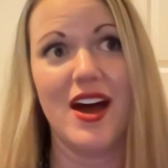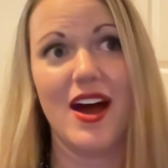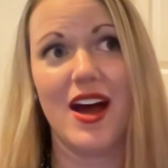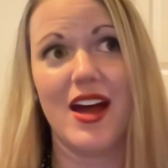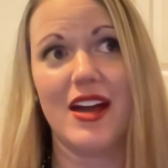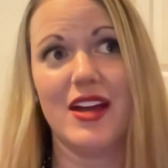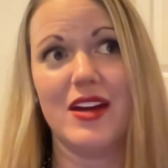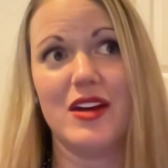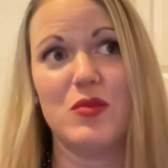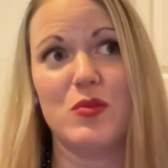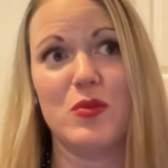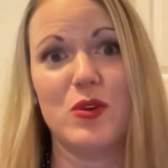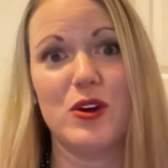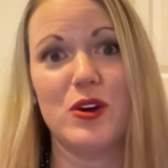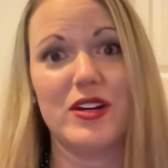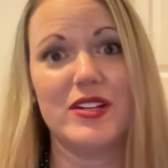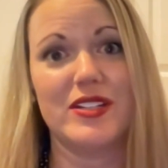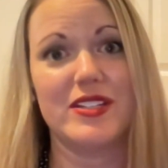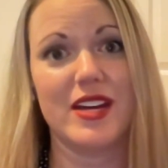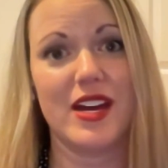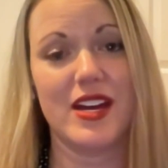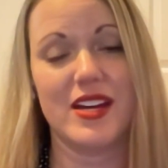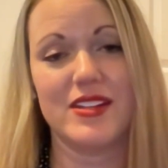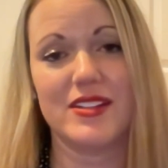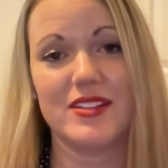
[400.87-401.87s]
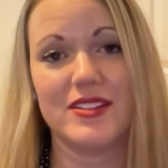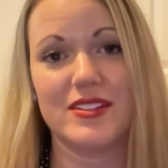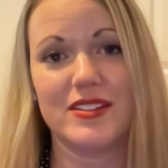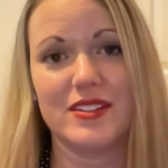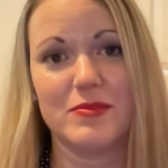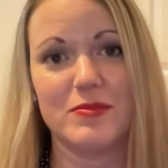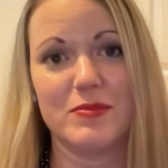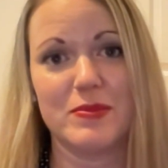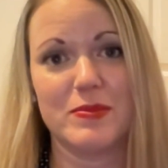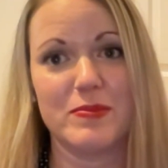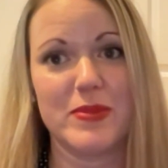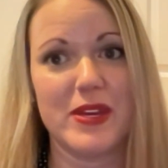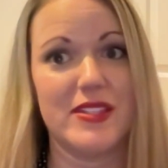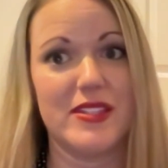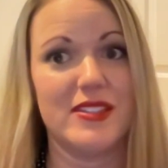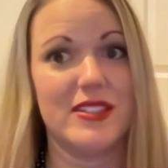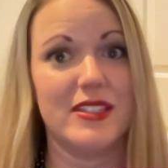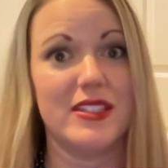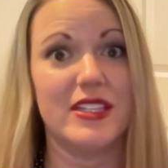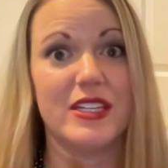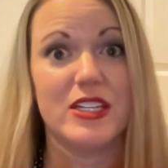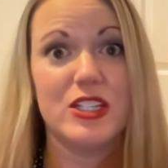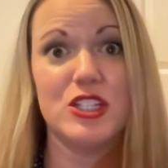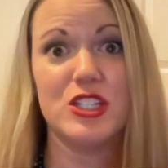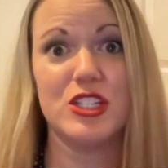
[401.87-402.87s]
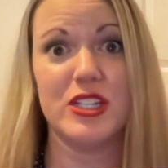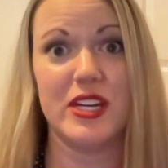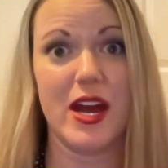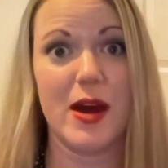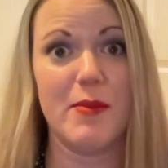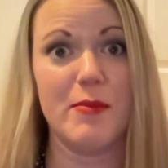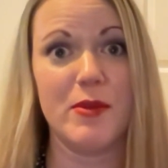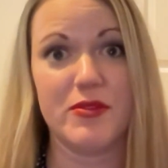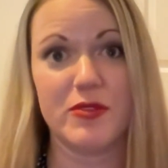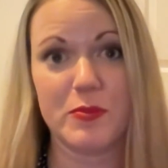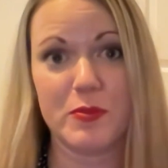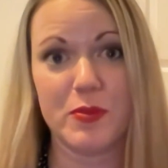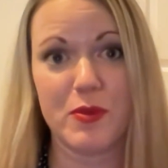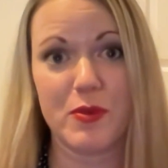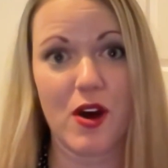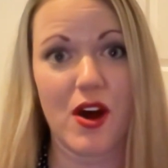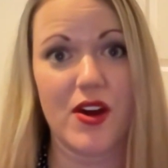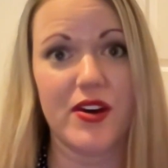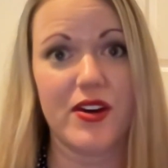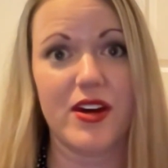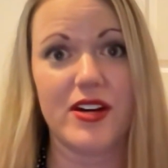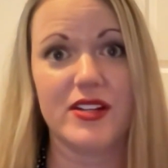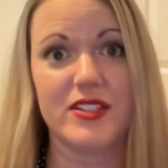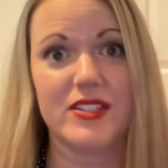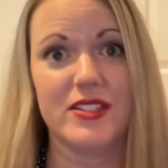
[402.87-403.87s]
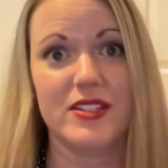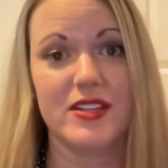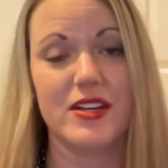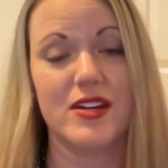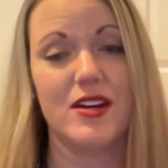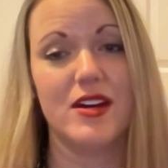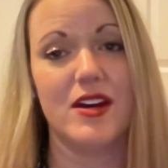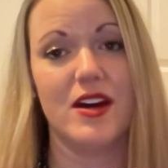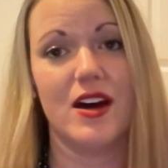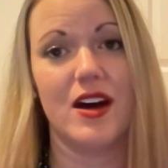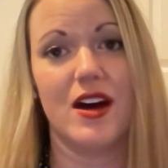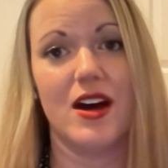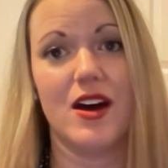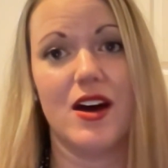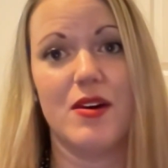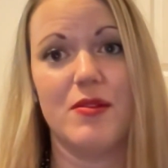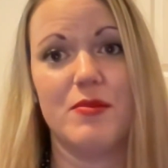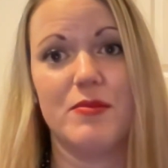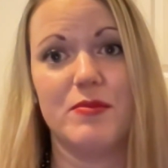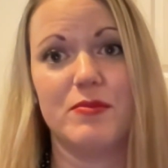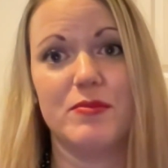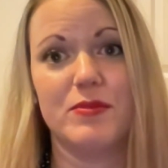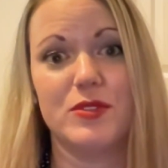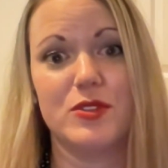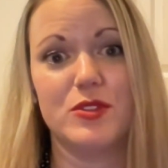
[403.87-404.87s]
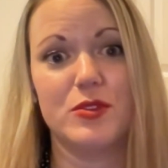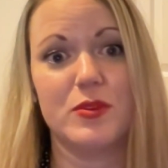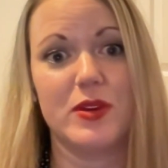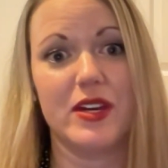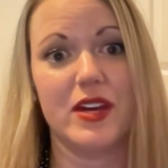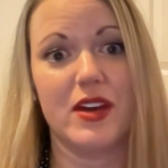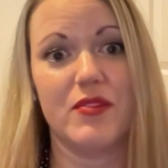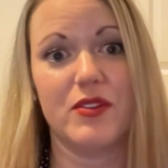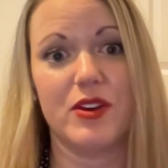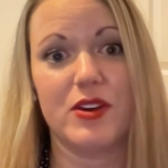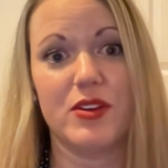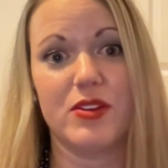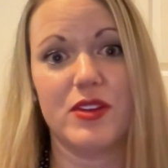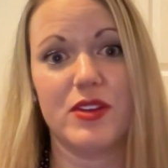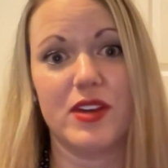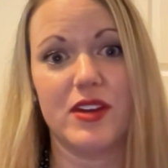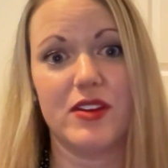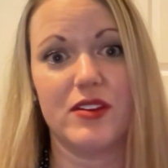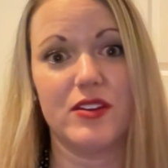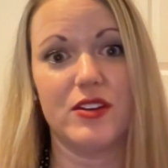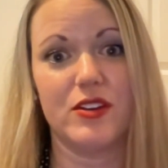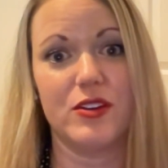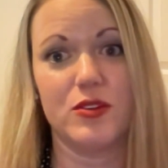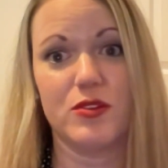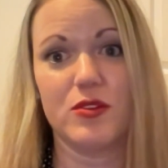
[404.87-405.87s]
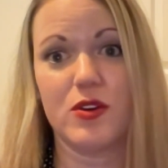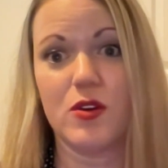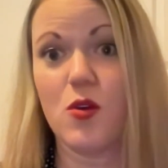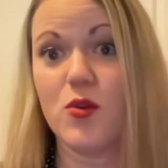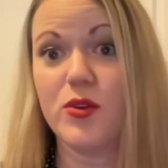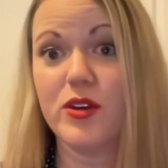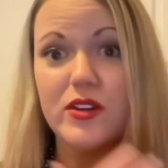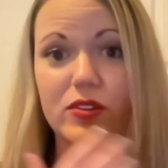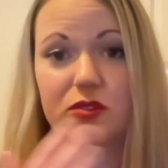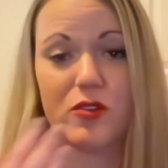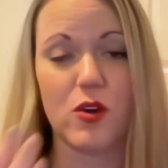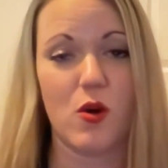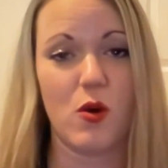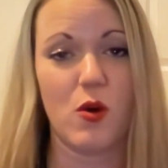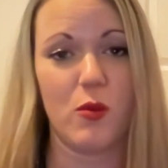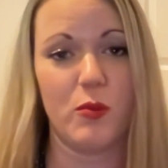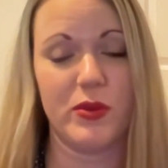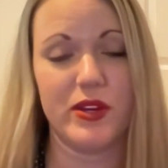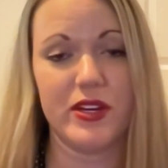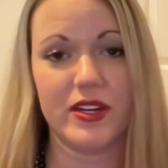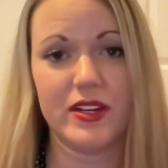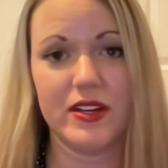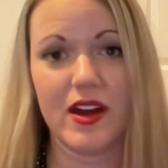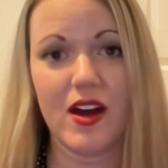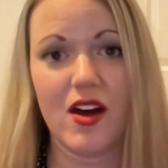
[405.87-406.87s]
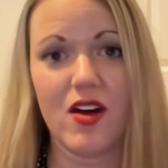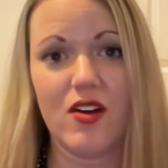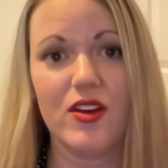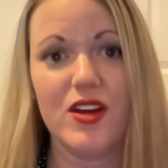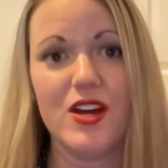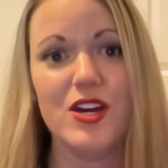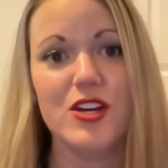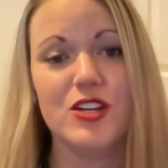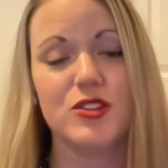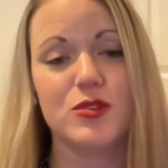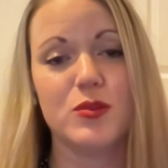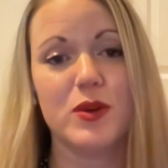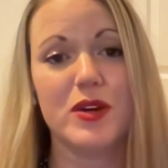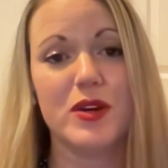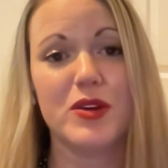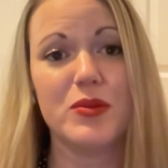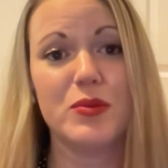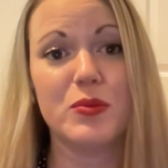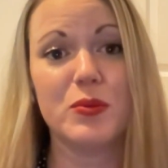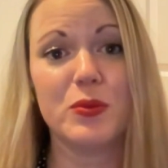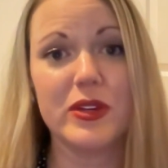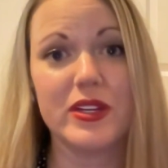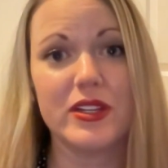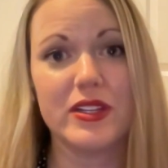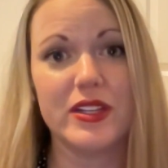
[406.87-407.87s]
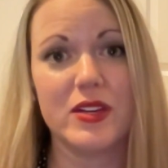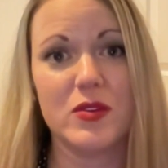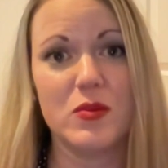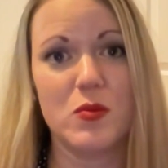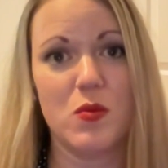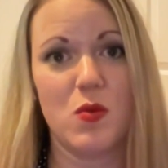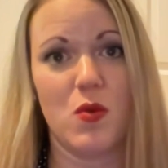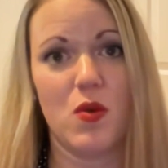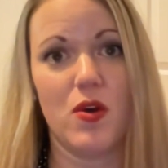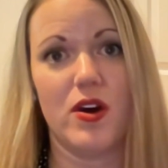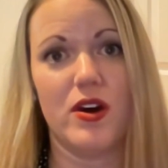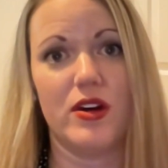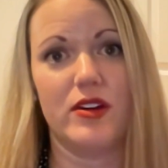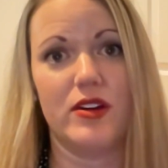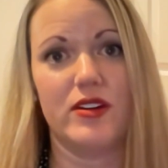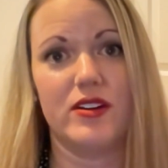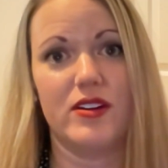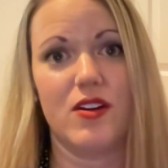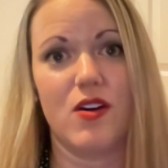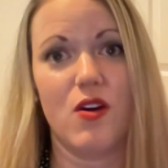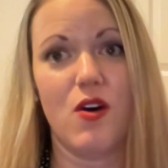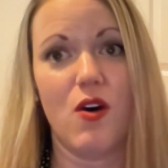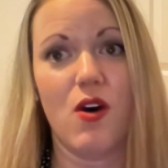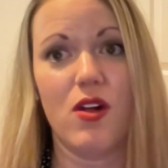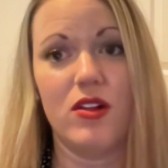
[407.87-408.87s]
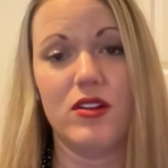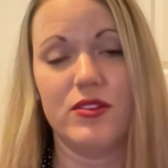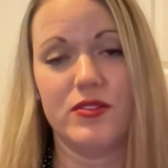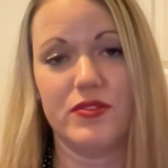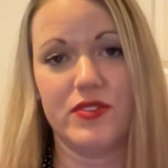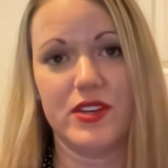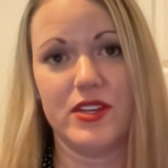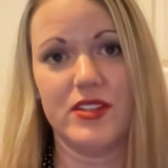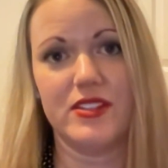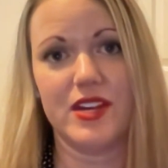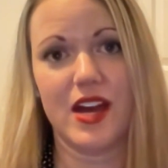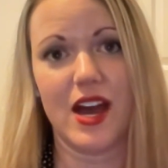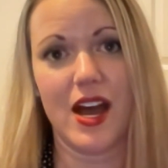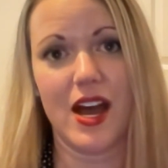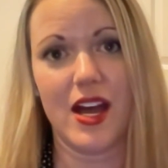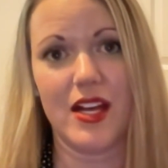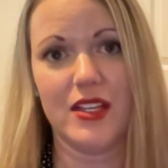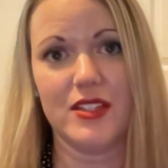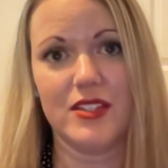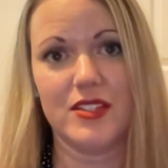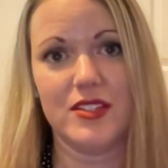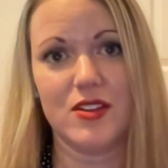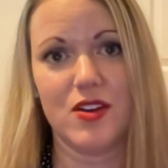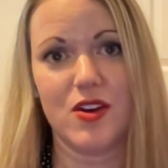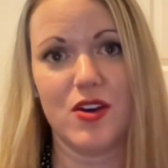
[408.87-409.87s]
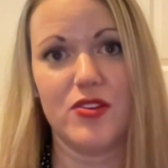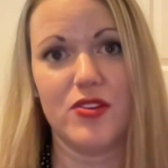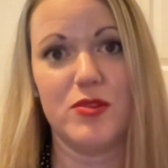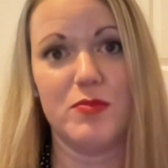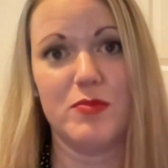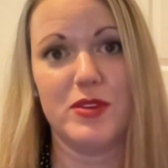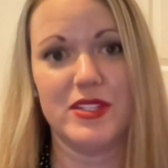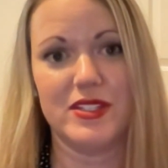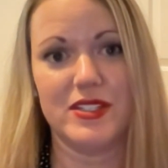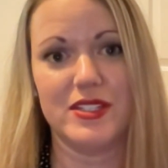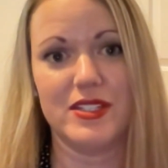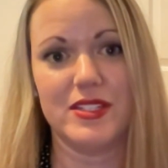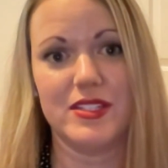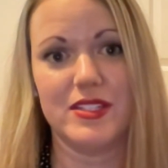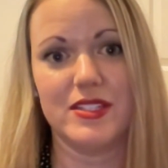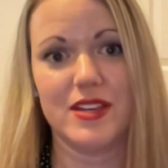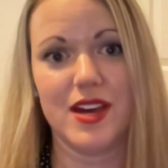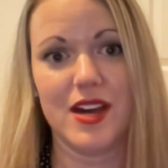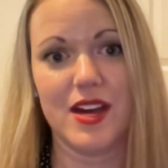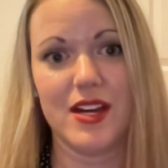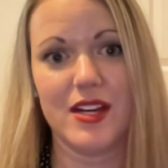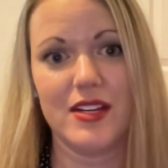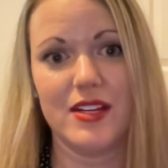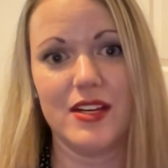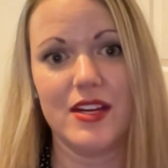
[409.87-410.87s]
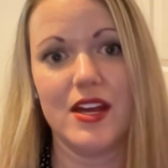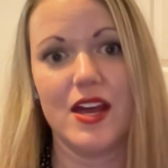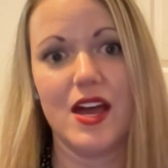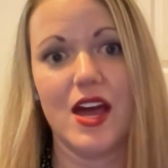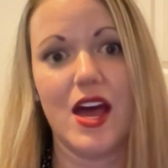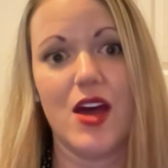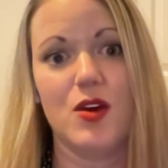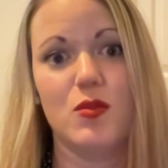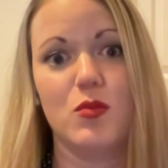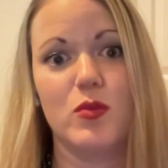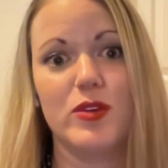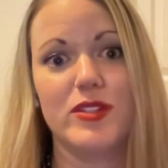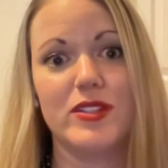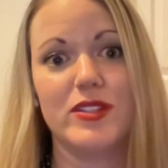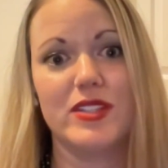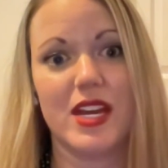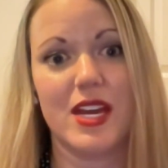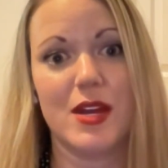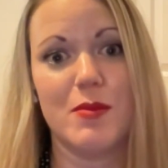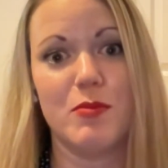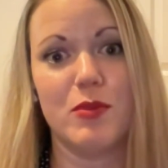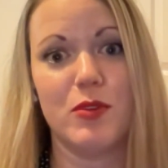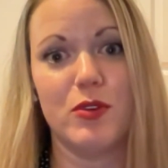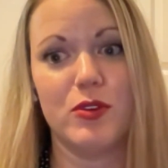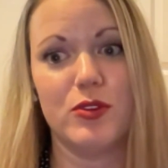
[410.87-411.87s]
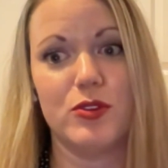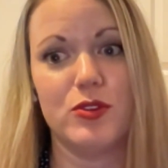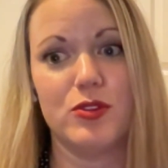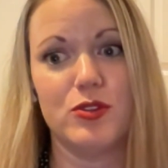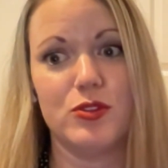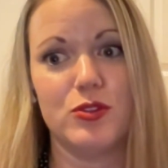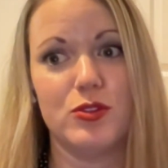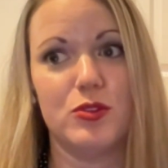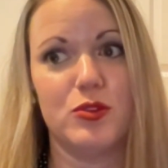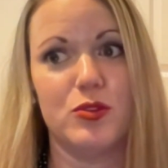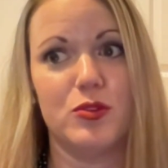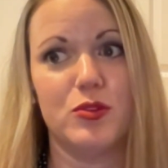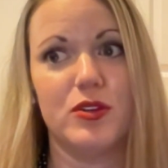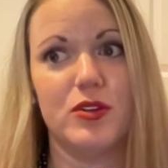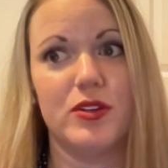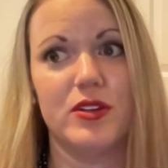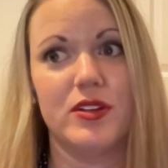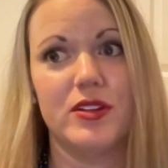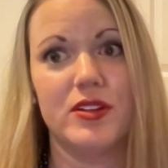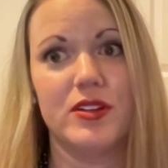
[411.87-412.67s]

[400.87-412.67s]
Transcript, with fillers: I had worked as basically a GM of a product, um, doing everything, you know, owning the whole P and L. So I had really worn all of these hats on the business side and was mm-hmm. able to